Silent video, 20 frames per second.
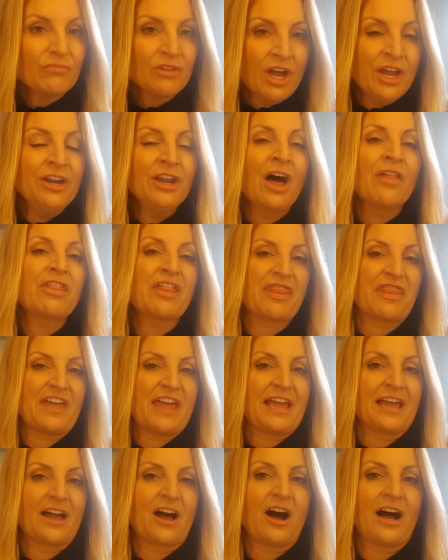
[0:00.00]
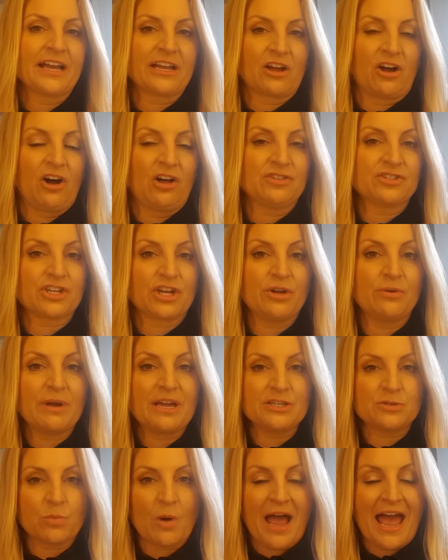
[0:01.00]
Another thing I can't do
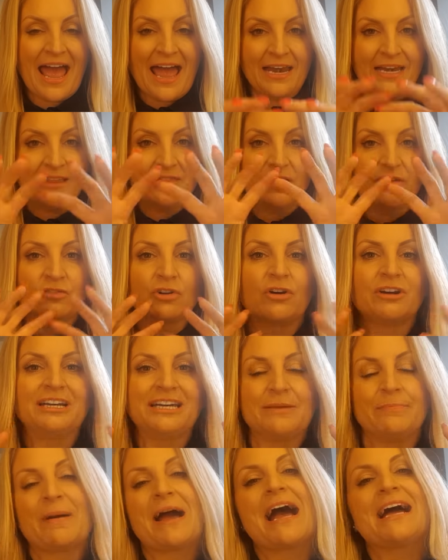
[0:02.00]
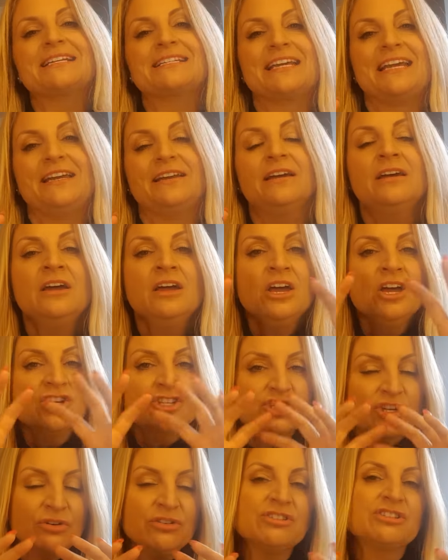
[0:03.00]
is wear any that have got any padding.
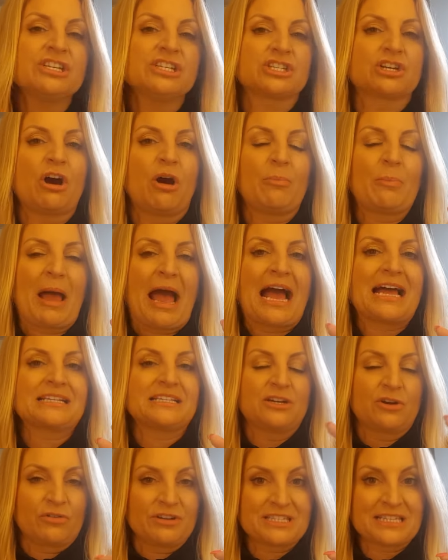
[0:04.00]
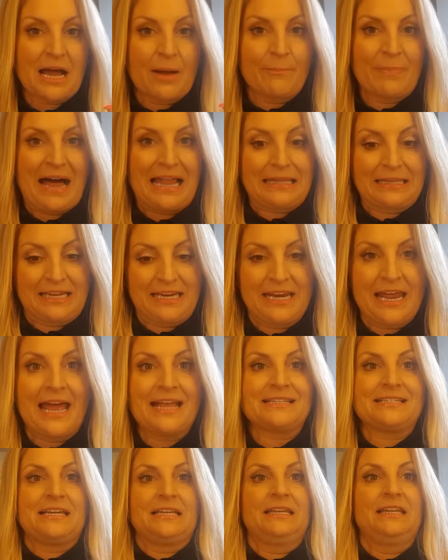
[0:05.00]
Soon as it's got padding or it's that
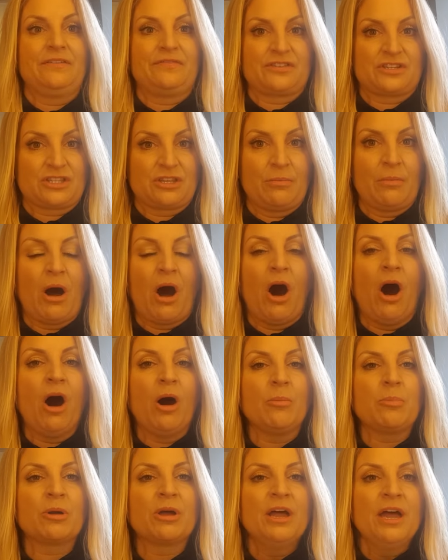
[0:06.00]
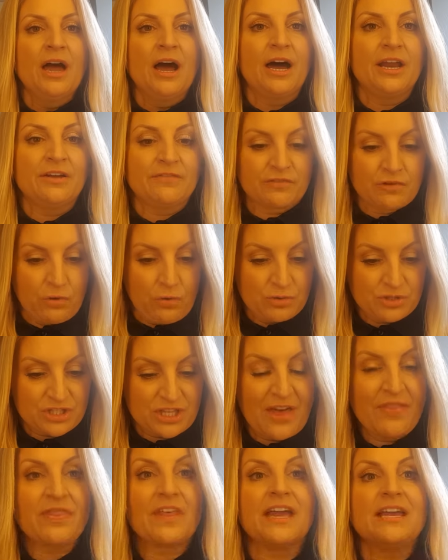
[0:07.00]
balconette, it lifts them up. And of course,
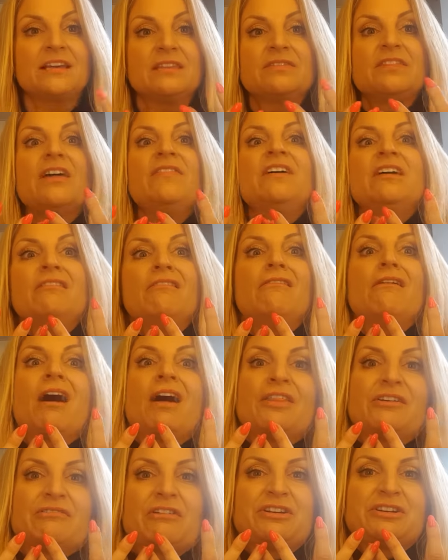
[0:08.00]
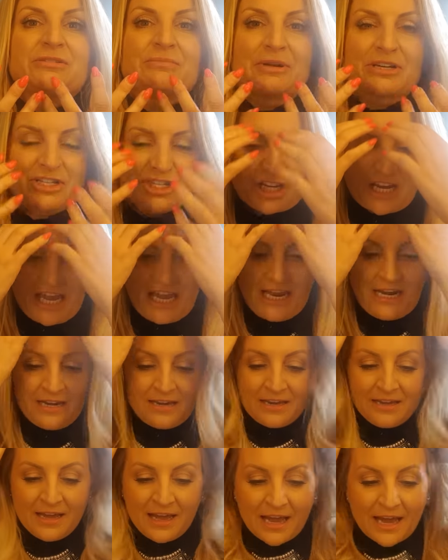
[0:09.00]
then they then they look like they're under my
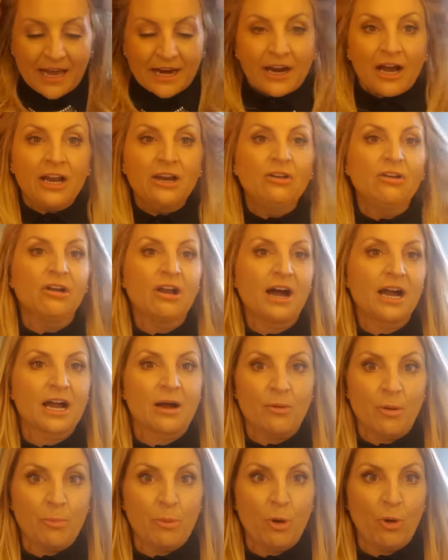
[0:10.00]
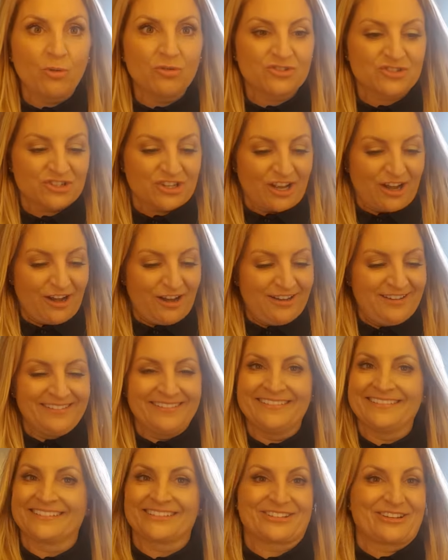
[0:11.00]
chin and I look like I'm a porn star.
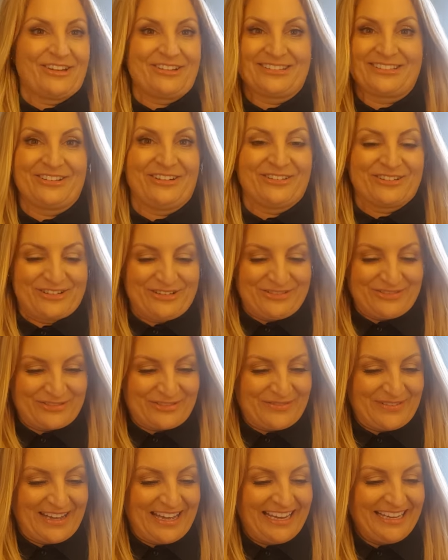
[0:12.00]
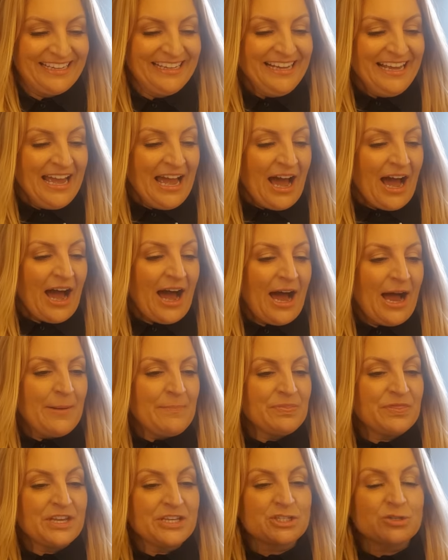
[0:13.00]
so it's not good for me.
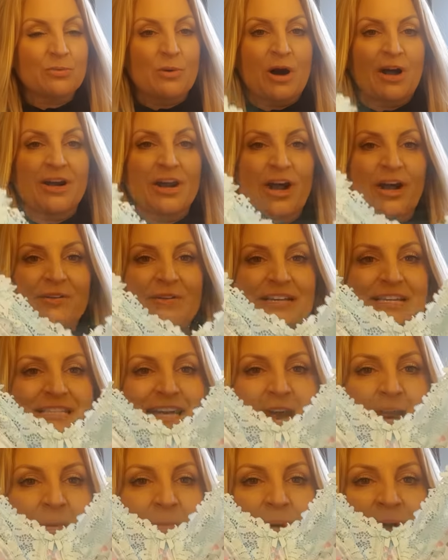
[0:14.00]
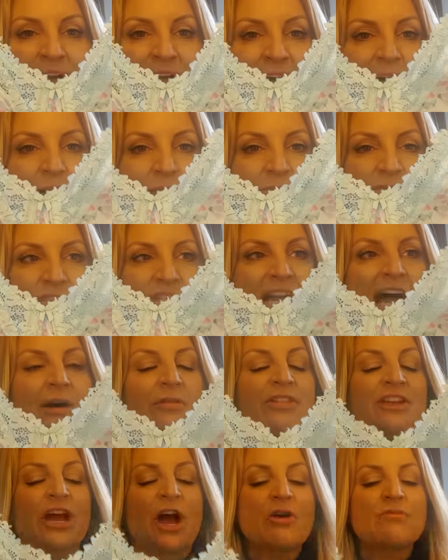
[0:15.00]
Um, this one, only £10.
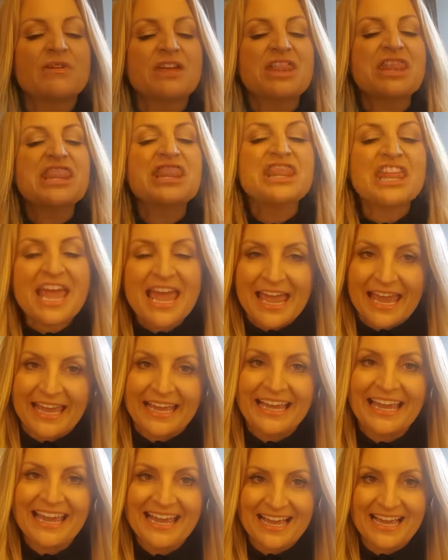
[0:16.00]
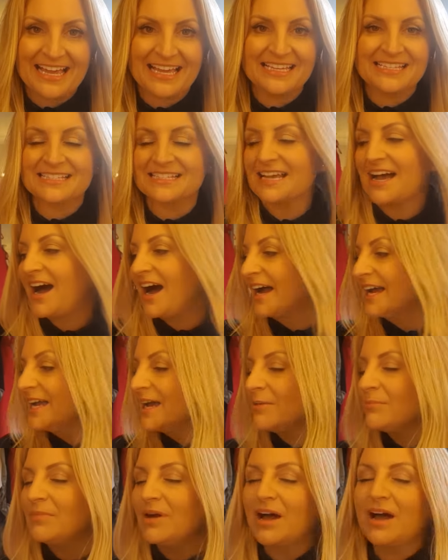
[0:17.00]
Now, the only thing is I
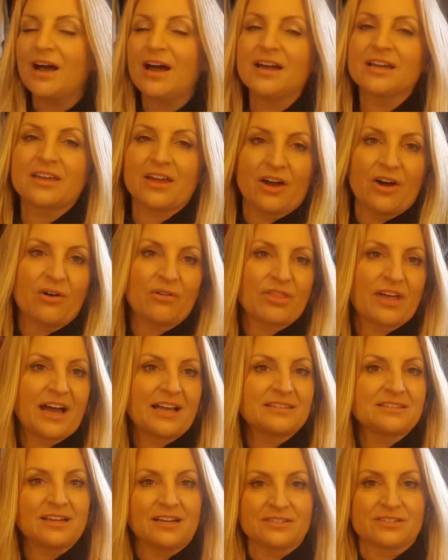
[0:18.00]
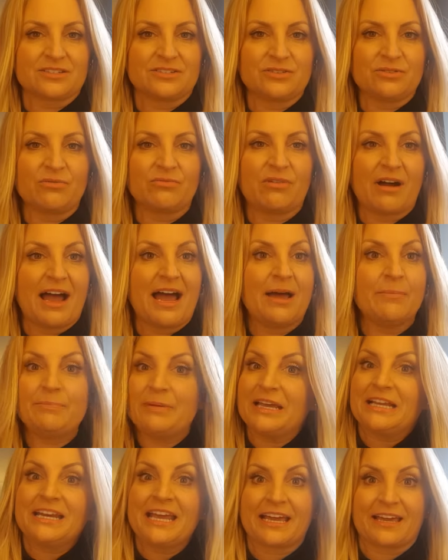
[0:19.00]
am a girl that doesn't wear
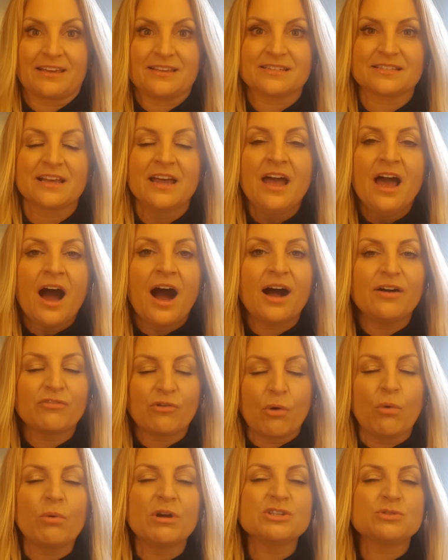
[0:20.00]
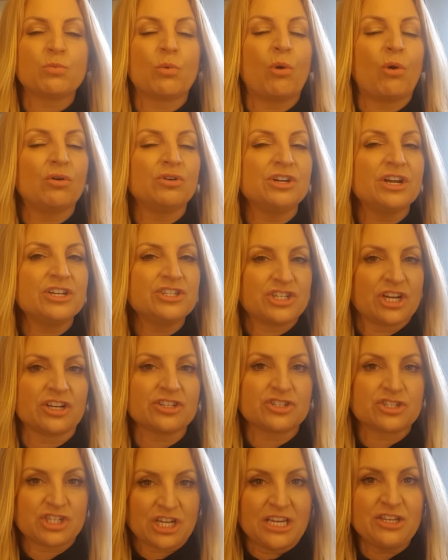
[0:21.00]
big knickers. I've always worn
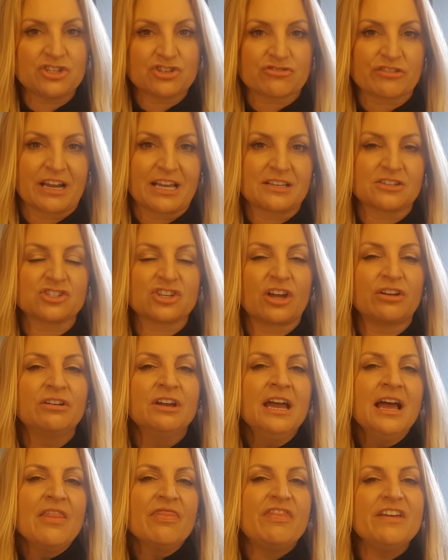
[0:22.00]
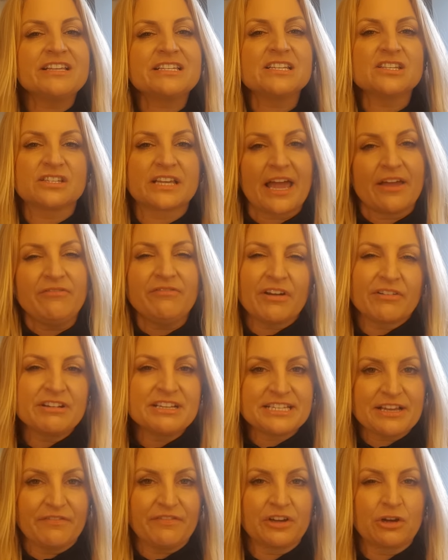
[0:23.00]
just G-strings. So this is getting very
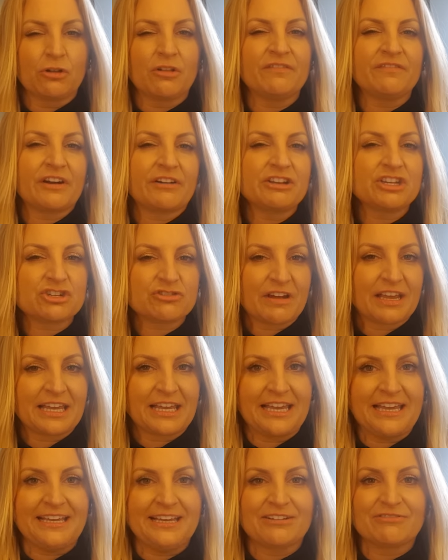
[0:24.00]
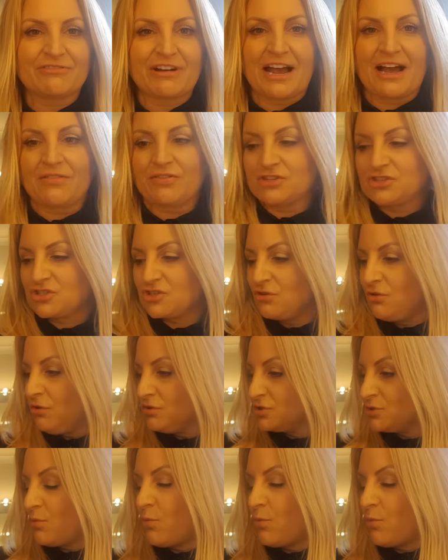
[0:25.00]
difficult and very tricky round the stores.